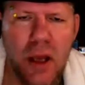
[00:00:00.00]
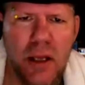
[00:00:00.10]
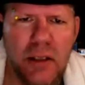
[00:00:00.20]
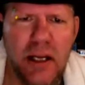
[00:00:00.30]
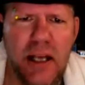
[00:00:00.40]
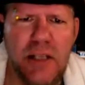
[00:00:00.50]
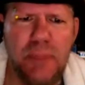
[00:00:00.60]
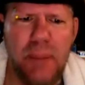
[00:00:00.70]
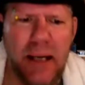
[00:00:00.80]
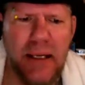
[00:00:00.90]
Today's
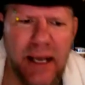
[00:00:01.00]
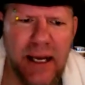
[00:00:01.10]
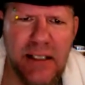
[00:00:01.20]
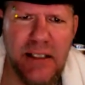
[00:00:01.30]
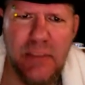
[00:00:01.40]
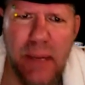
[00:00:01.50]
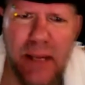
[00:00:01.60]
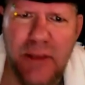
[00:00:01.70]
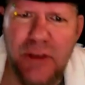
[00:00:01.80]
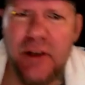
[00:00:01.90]
podcast, it's
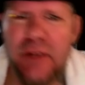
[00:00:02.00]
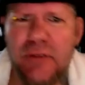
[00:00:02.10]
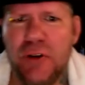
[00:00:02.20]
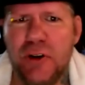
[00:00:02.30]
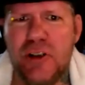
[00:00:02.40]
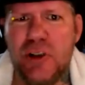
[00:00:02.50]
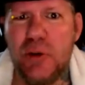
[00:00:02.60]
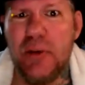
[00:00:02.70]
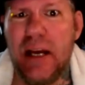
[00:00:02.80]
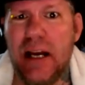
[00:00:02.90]
May 31st,
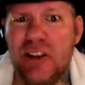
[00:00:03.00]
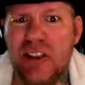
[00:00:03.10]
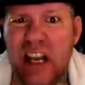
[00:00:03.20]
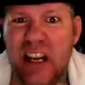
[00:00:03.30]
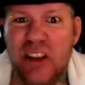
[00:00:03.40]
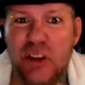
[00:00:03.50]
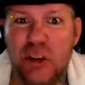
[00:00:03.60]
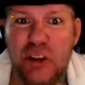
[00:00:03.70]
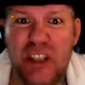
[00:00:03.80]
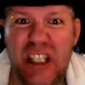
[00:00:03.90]

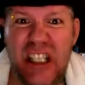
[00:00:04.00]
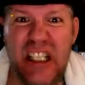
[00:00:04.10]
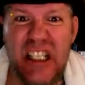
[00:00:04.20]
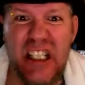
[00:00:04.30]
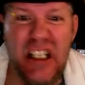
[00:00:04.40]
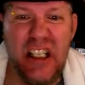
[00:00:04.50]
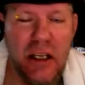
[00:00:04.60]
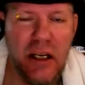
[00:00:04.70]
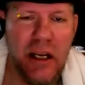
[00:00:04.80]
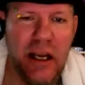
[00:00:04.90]
2013,
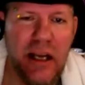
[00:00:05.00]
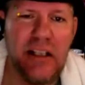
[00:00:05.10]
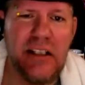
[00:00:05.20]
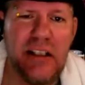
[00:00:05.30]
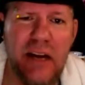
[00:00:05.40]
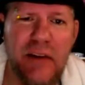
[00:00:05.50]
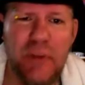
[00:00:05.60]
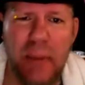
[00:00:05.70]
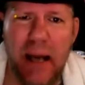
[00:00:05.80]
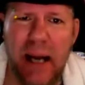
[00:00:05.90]
and it's time for
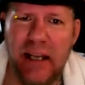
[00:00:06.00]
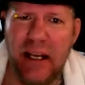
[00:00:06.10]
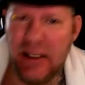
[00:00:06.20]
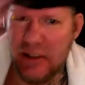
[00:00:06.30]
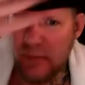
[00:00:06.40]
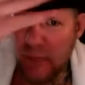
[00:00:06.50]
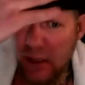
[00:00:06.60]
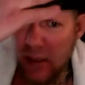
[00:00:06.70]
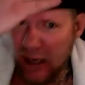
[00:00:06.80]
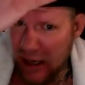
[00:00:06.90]
the podcast.
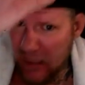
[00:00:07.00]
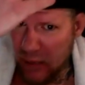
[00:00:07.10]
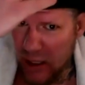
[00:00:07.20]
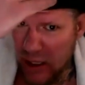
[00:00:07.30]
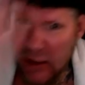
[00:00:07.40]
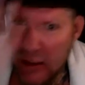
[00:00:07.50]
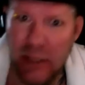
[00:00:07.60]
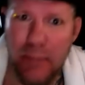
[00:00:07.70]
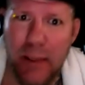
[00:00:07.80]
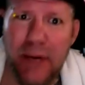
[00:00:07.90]
I have my
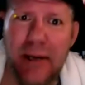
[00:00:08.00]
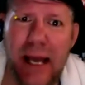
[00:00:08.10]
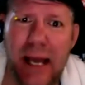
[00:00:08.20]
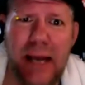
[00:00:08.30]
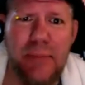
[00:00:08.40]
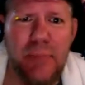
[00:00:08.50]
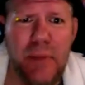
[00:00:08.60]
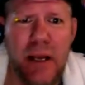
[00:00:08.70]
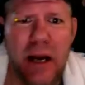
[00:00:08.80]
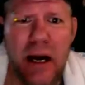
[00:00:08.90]
lucky pirate hat.
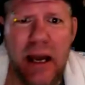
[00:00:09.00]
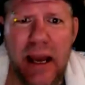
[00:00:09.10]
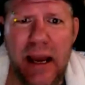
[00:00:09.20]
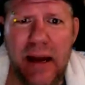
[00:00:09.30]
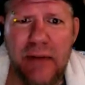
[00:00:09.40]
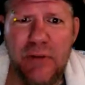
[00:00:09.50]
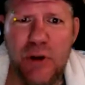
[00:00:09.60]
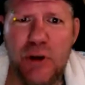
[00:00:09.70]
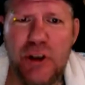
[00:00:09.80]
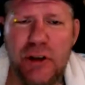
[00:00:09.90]
I have
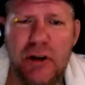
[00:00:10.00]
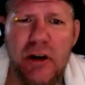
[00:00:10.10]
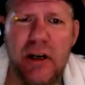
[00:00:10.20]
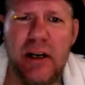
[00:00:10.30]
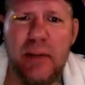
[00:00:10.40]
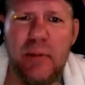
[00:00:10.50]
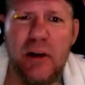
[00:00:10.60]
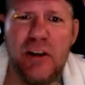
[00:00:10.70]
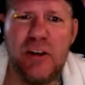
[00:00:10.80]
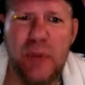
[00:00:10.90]
no shirt on, and I'm
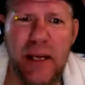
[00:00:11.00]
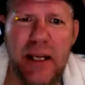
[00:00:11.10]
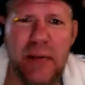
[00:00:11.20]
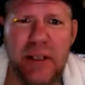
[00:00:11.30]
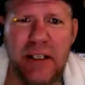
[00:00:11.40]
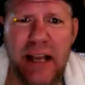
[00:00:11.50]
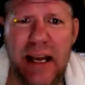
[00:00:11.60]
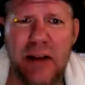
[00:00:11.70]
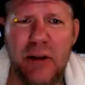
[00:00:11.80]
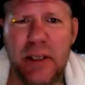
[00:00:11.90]
all sweaty with a
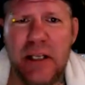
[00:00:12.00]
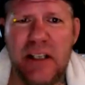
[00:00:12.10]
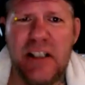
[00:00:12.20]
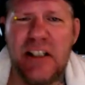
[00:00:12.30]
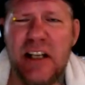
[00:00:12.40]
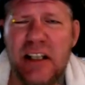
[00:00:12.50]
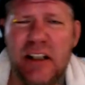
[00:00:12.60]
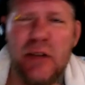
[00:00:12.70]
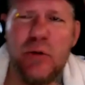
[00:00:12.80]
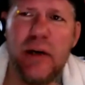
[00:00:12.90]
towel because I just got
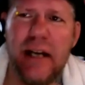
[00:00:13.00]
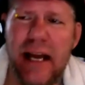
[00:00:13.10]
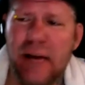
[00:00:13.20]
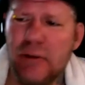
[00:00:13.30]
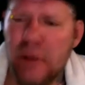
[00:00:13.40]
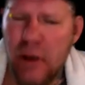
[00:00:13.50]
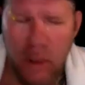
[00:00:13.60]
done working out.